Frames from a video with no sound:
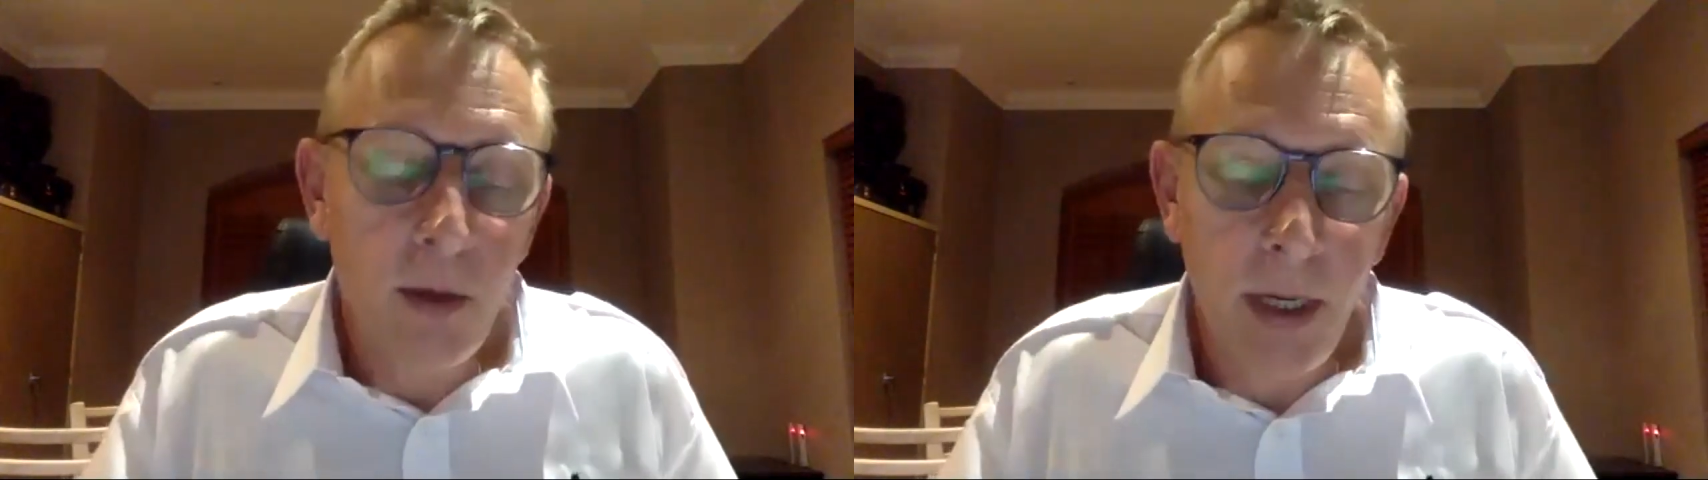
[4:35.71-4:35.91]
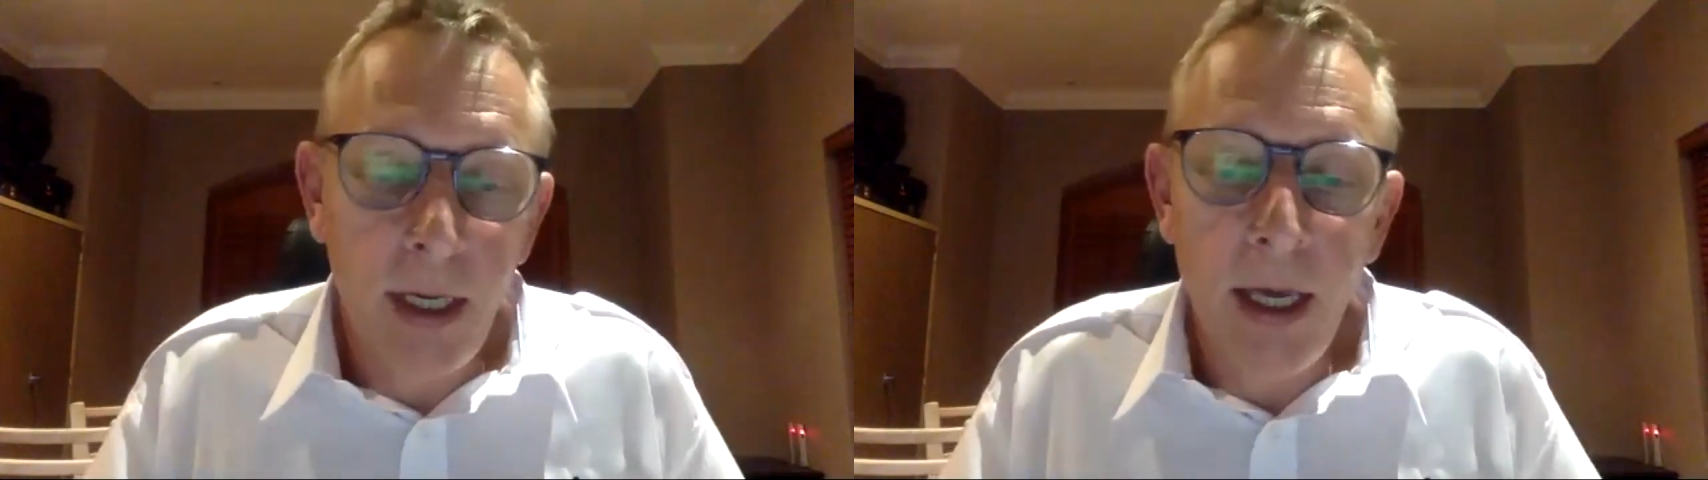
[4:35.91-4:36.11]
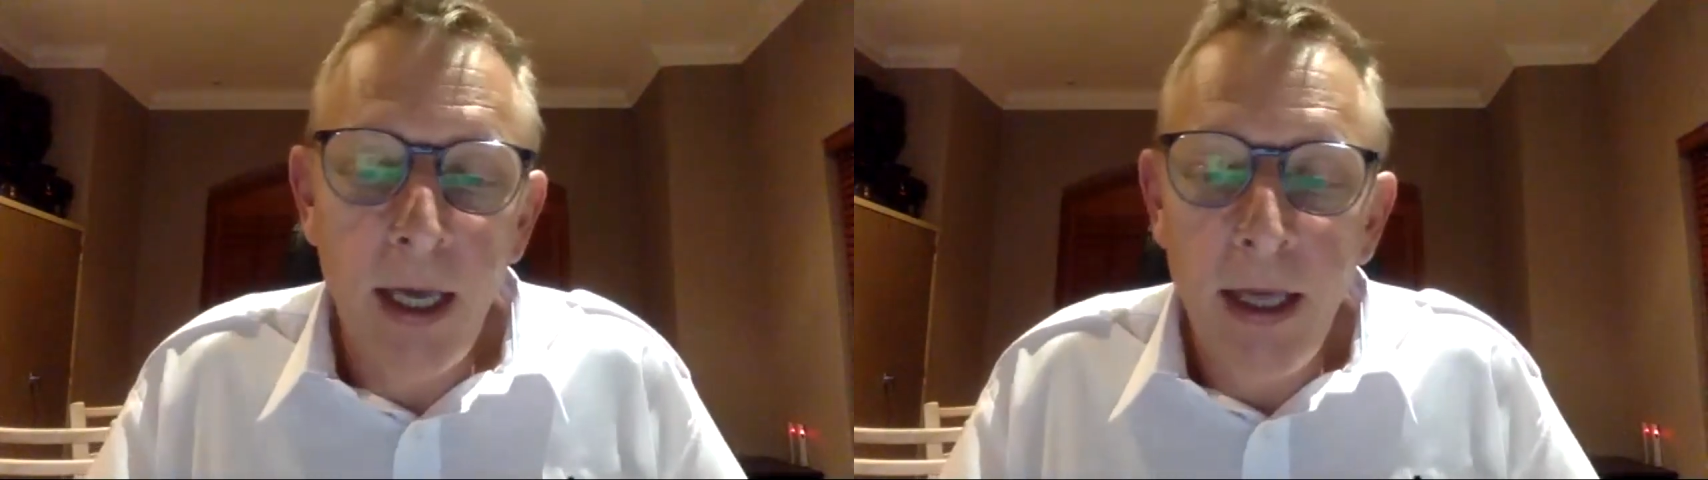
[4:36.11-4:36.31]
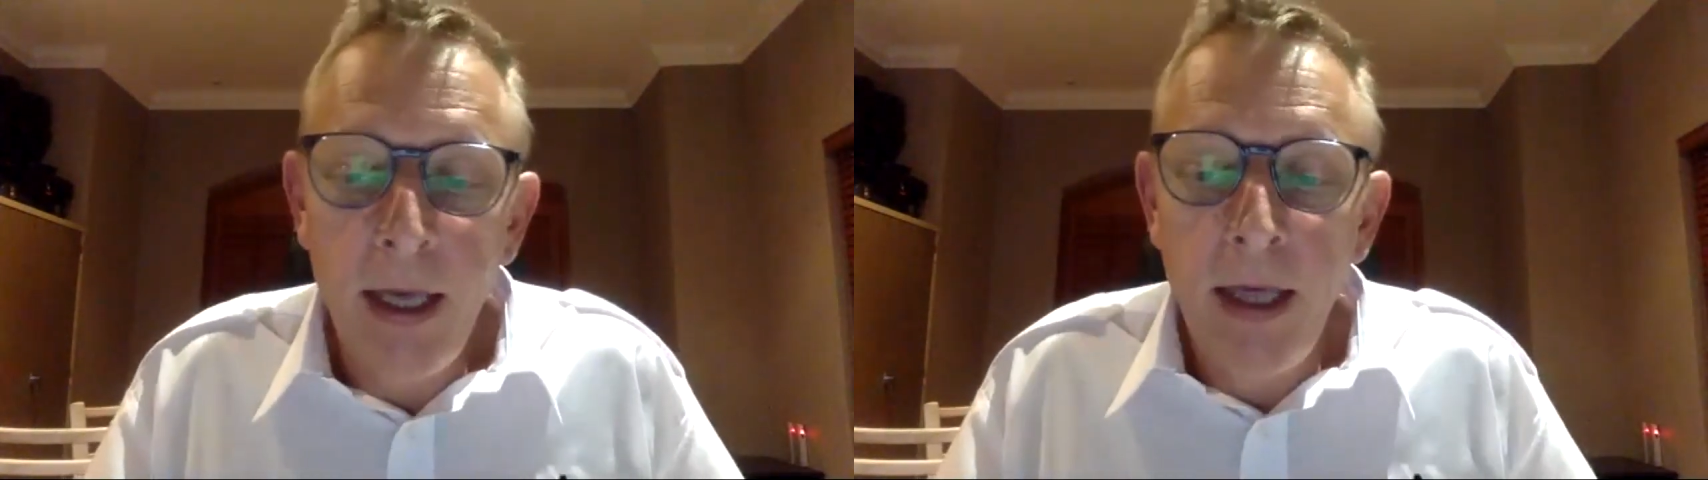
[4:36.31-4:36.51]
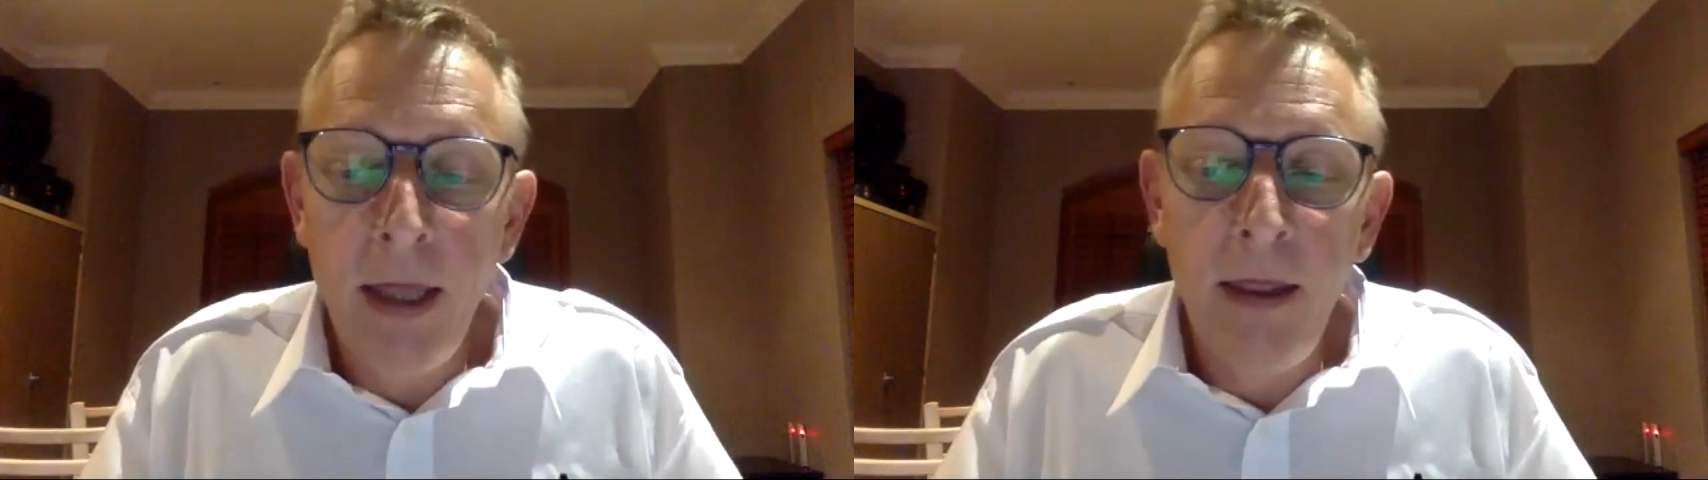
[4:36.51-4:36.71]
week.
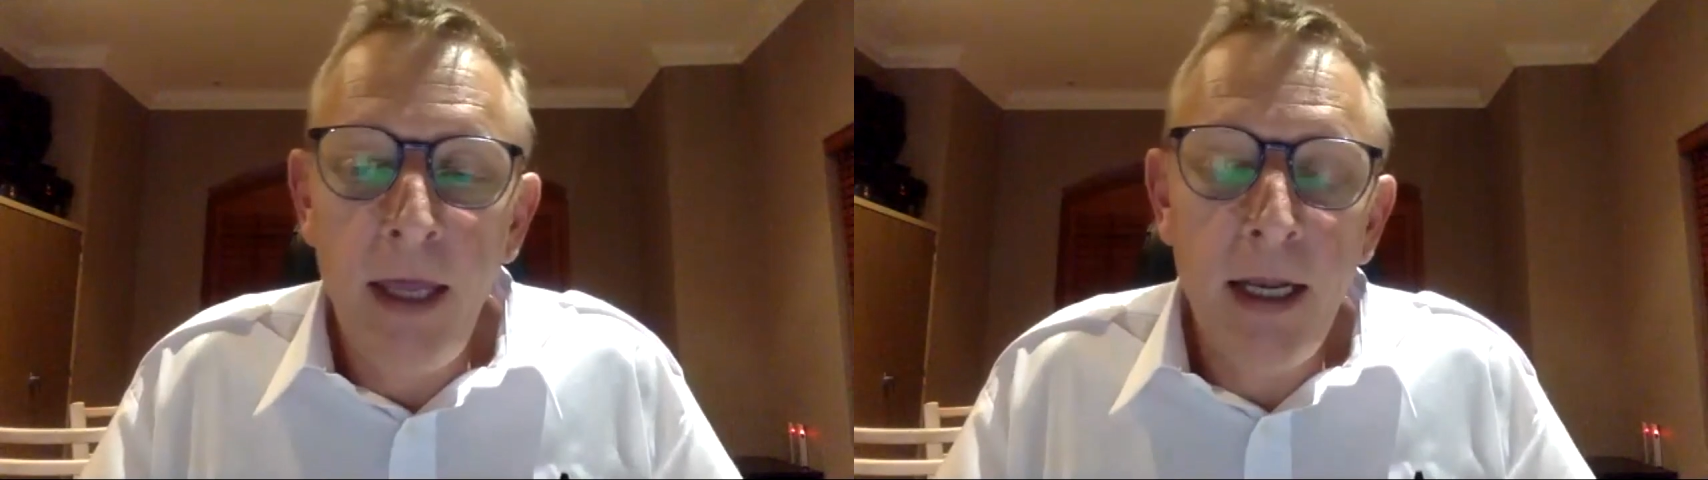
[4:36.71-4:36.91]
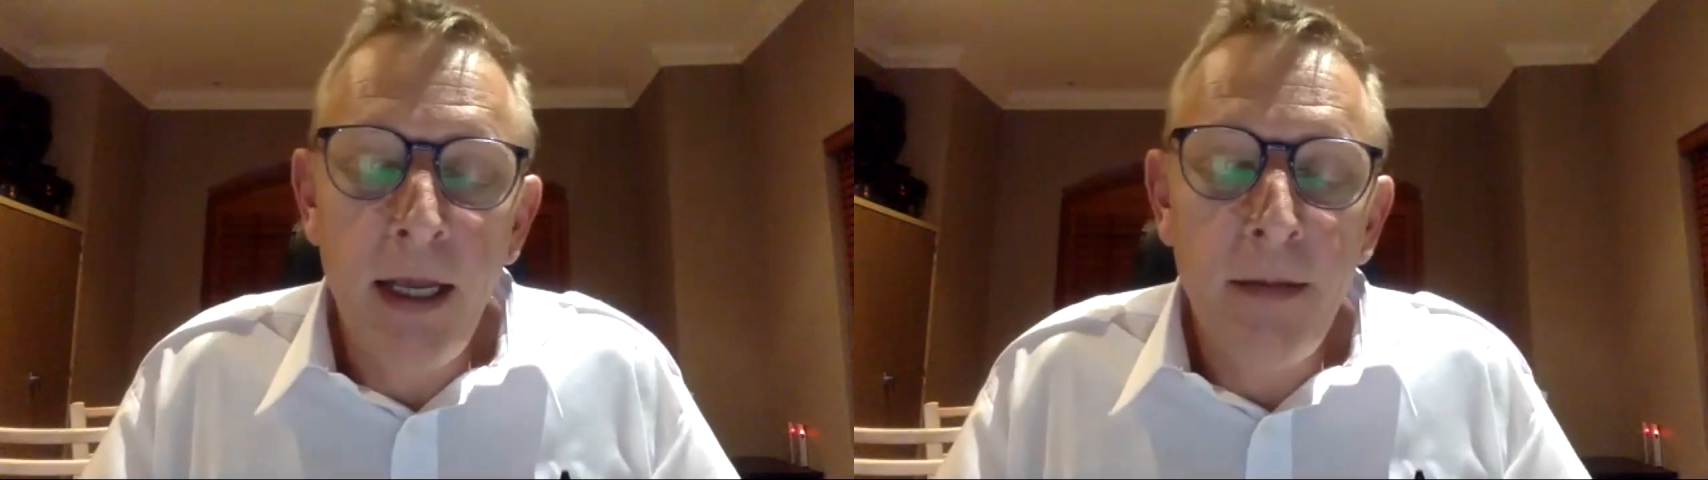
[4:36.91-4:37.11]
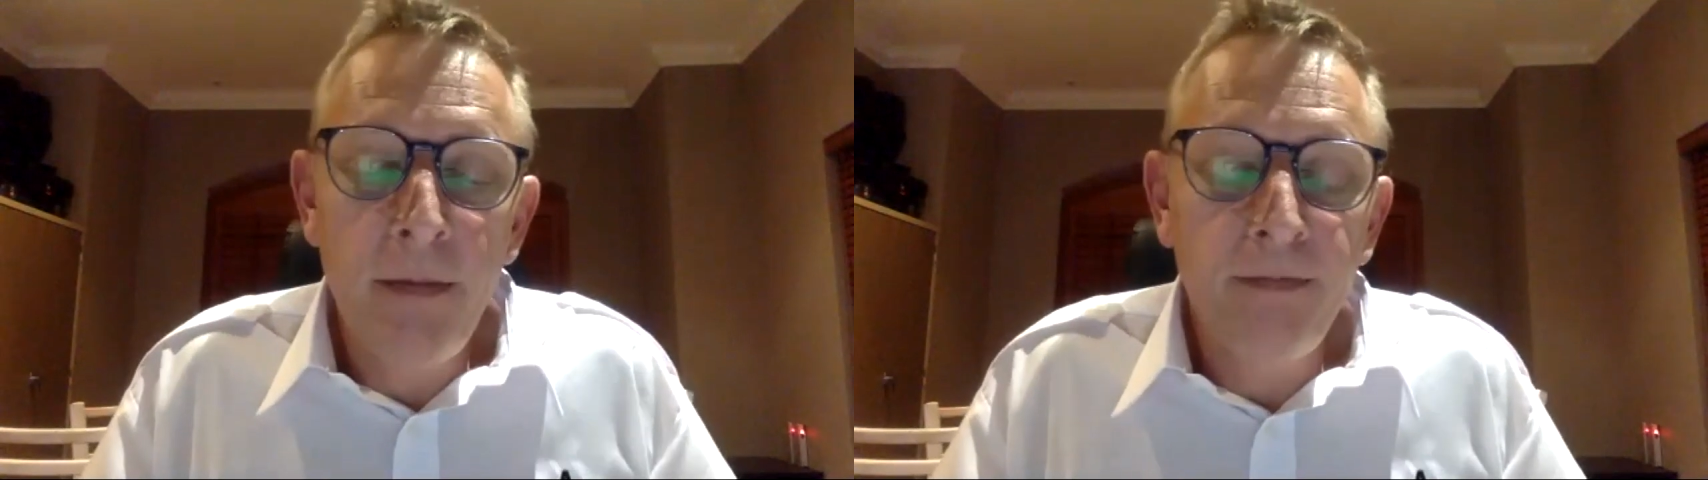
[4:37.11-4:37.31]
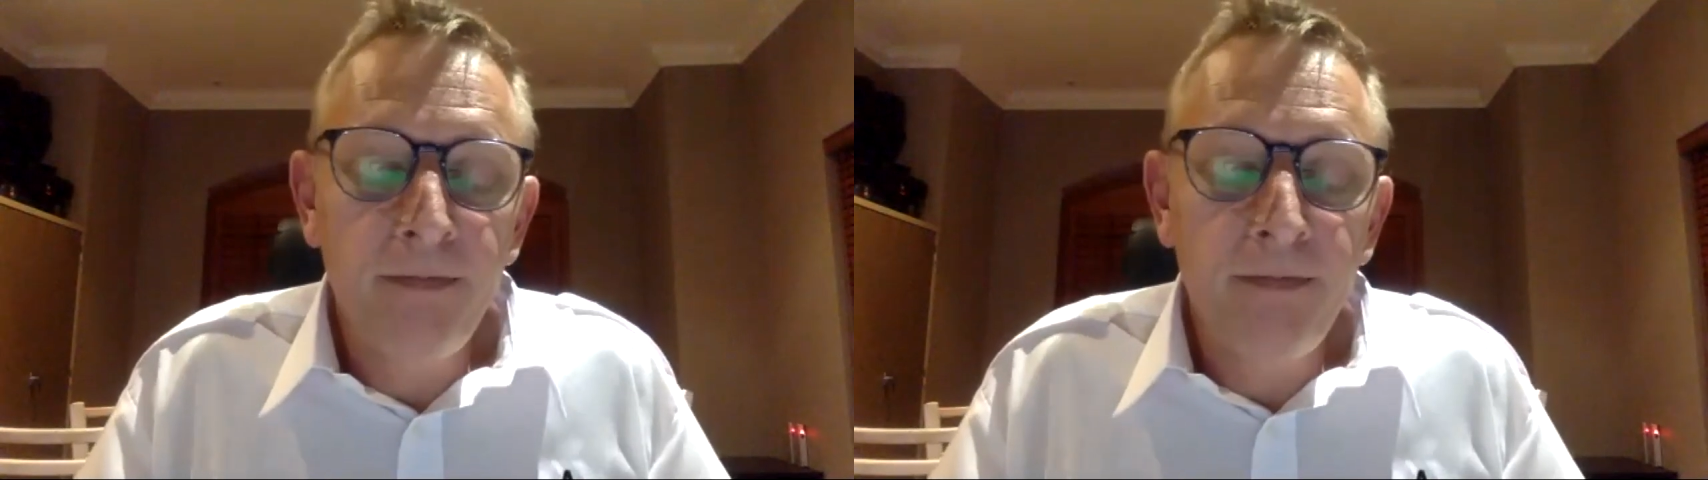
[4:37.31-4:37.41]
Then,